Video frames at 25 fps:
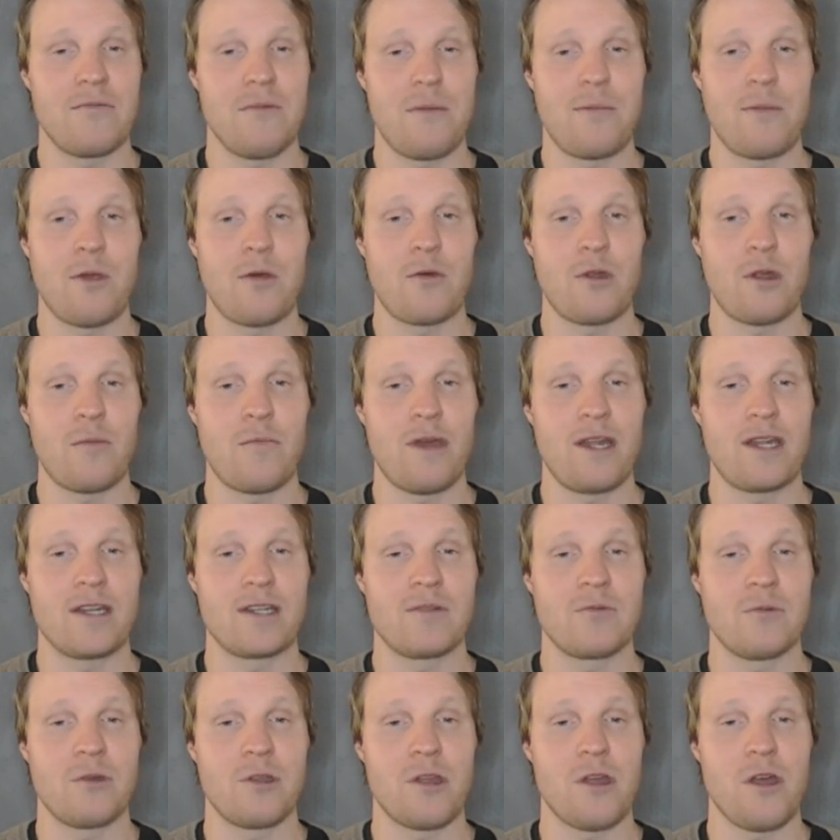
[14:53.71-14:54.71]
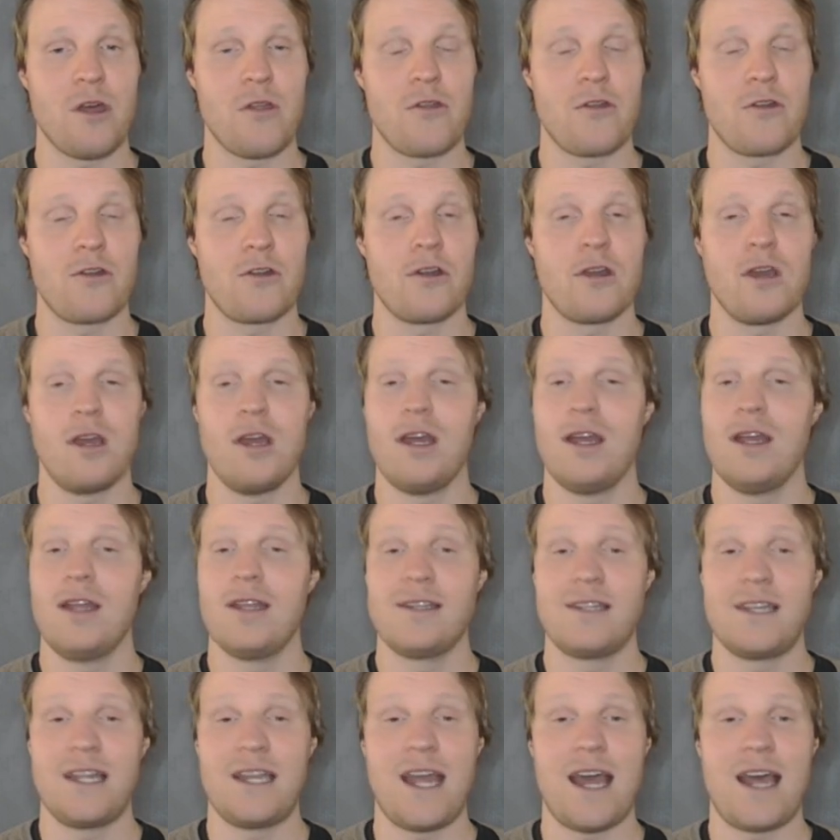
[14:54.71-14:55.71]
Maybe you want to bench one of the other
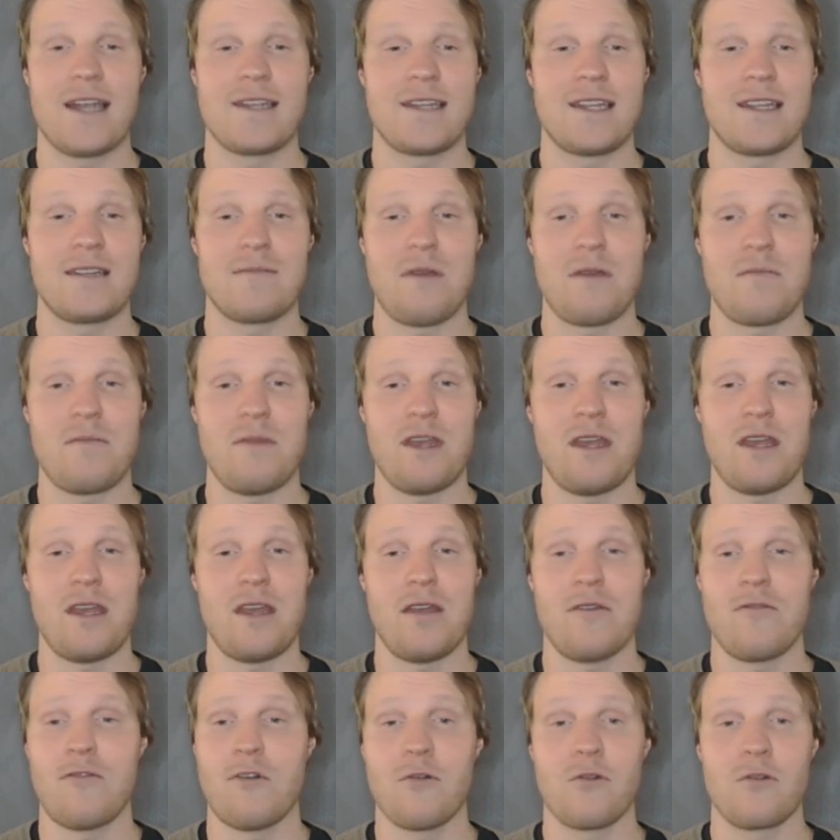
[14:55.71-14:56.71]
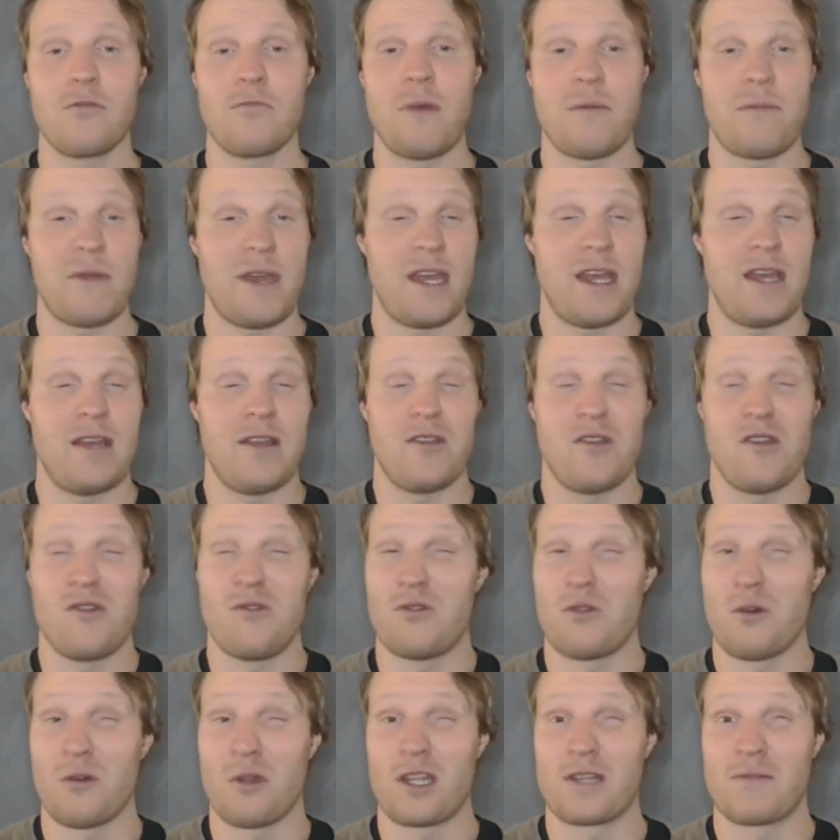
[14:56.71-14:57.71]
City assets, maybe Foden, maybe you
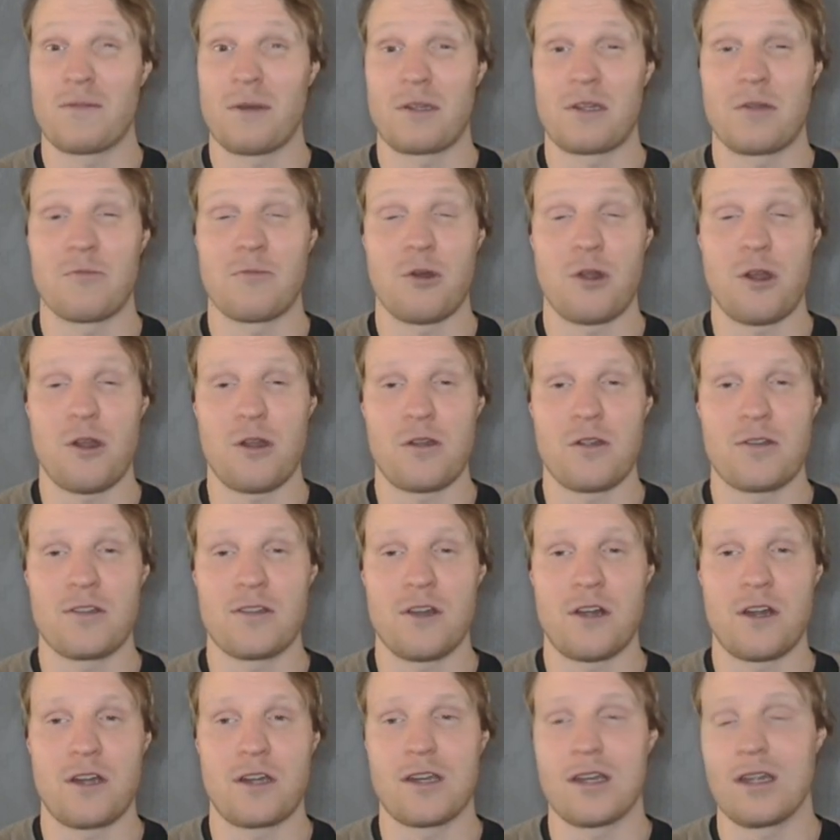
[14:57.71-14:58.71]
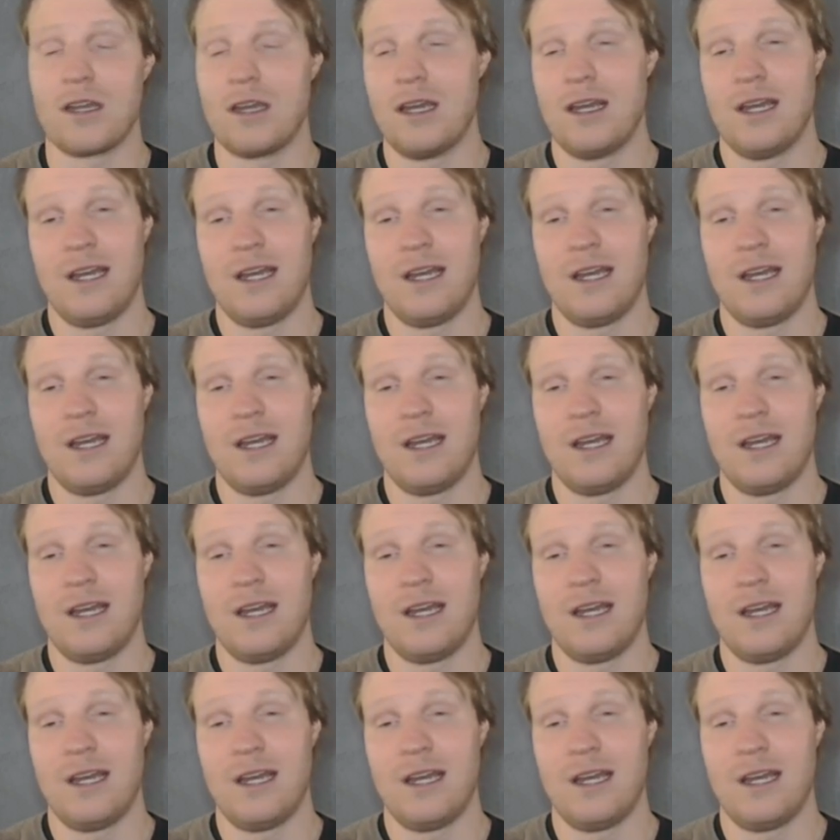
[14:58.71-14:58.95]
don't expect De Bruyne to start.